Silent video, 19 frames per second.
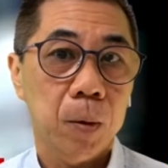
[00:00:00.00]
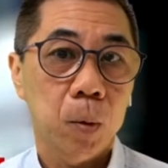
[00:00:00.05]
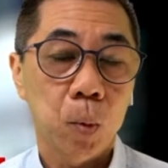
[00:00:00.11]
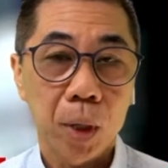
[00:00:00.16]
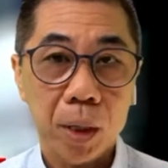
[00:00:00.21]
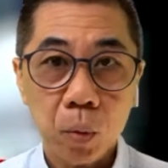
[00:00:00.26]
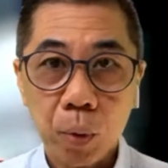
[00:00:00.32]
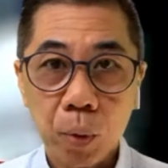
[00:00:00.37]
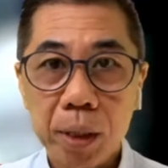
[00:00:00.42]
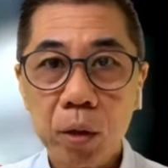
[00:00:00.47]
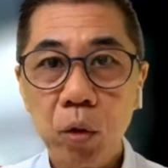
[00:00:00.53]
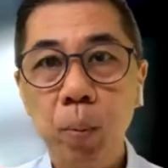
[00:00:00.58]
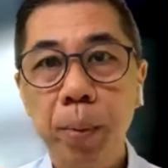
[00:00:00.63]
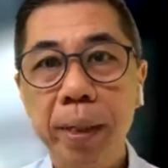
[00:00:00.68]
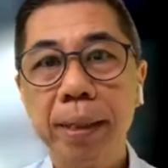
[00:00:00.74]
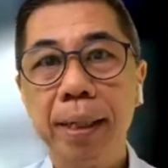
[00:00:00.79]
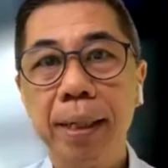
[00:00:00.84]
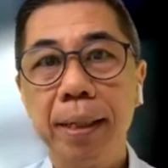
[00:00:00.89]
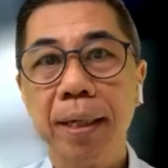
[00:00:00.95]
One way to
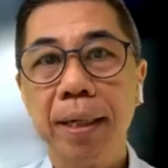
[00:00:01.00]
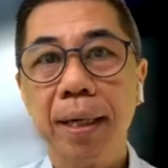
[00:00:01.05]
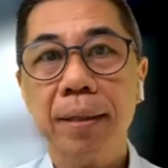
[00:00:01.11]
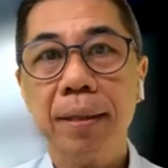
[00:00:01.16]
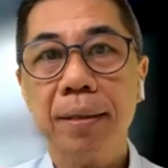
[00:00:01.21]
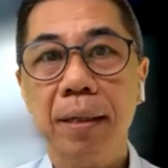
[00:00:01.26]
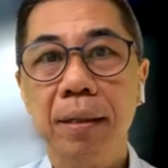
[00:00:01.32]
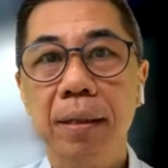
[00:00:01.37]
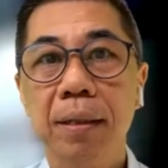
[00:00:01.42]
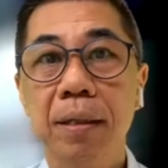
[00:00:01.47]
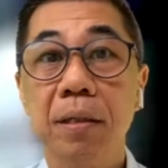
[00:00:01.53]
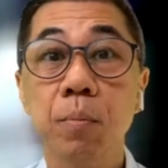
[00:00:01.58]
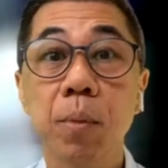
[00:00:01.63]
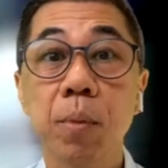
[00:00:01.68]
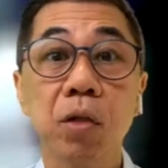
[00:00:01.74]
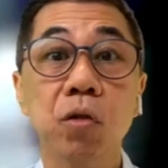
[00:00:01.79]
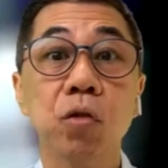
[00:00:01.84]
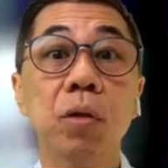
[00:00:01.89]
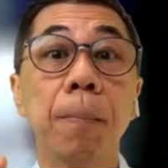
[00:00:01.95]
make data exciting is
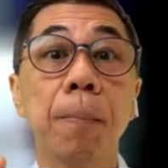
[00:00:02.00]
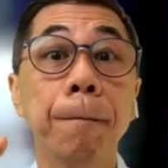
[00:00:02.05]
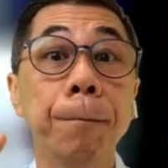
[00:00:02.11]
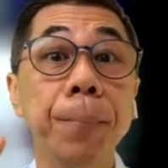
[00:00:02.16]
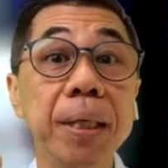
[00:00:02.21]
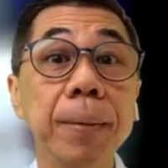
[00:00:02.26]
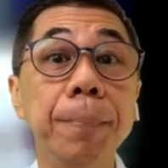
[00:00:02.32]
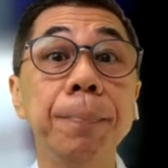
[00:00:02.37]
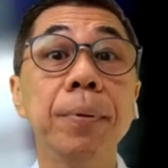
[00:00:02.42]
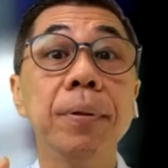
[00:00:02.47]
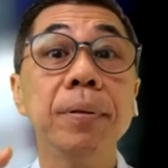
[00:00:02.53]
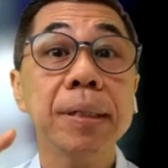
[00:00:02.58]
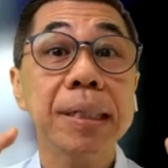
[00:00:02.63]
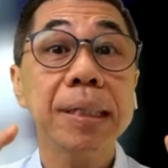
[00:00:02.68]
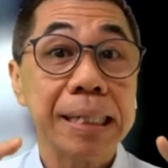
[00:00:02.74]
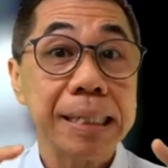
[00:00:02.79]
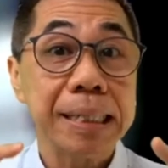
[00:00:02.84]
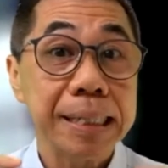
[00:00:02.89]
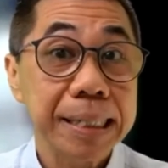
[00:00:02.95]
make sure people
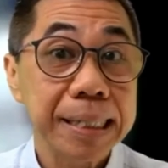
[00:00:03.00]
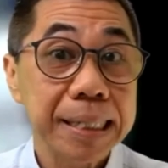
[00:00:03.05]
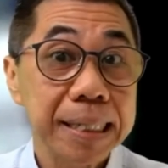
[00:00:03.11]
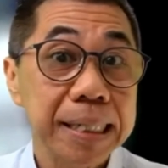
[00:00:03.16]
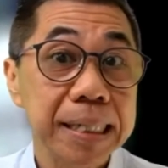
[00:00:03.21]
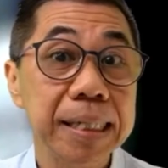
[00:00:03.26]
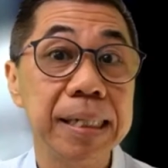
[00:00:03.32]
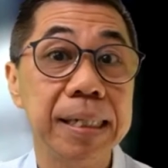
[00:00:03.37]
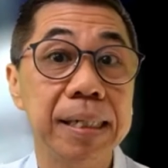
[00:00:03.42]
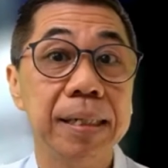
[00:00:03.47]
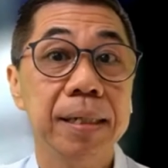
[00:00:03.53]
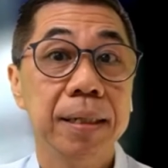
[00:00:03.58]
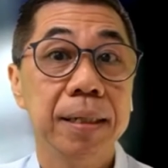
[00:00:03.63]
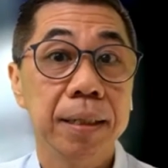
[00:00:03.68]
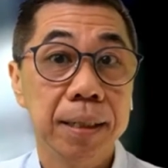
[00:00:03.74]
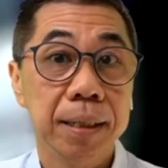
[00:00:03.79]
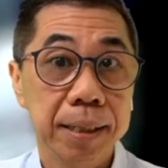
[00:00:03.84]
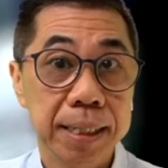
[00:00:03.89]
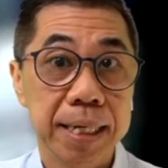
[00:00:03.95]
can see
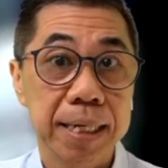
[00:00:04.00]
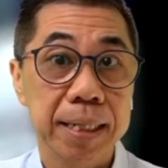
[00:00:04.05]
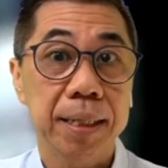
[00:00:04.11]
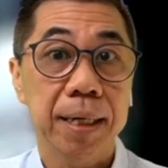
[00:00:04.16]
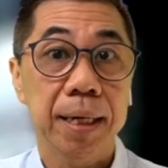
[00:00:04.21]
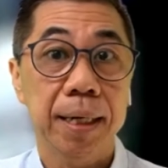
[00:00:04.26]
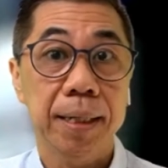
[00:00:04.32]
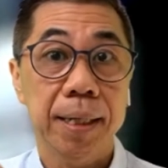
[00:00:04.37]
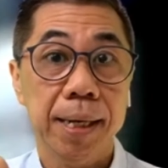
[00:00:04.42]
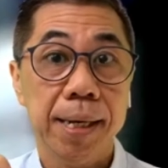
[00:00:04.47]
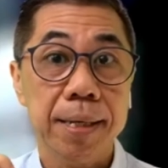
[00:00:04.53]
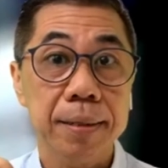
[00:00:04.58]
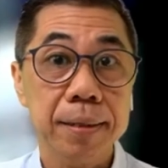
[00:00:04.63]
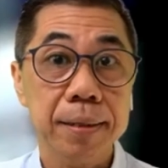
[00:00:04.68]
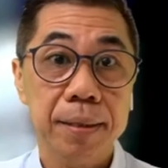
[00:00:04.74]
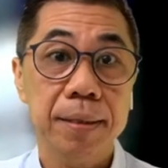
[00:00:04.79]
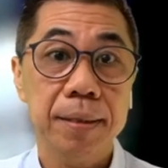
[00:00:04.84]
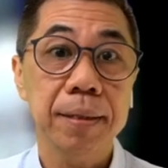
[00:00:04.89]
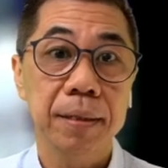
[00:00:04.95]
the data. They can
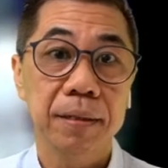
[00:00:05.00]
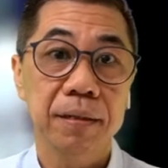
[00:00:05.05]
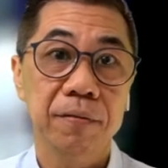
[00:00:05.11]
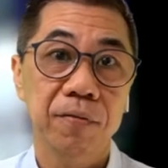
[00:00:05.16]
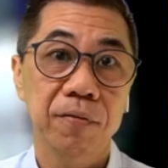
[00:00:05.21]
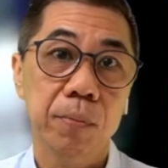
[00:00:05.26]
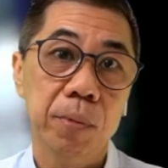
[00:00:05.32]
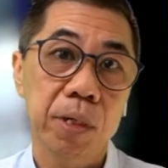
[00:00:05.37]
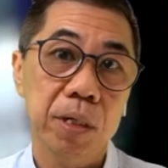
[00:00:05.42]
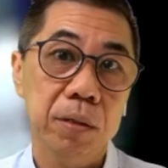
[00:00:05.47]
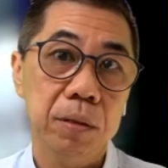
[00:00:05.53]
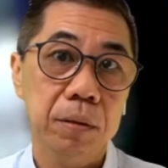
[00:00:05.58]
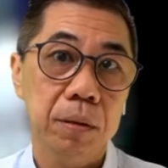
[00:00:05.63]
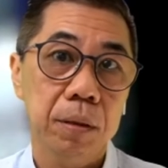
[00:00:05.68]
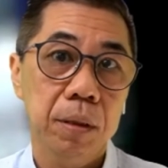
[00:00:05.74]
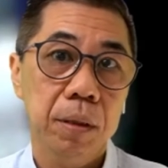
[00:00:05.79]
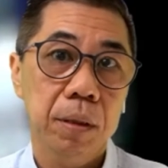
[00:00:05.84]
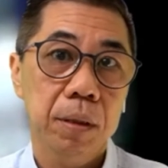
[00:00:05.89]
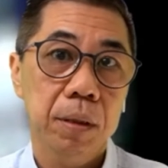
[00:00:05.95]
see the information.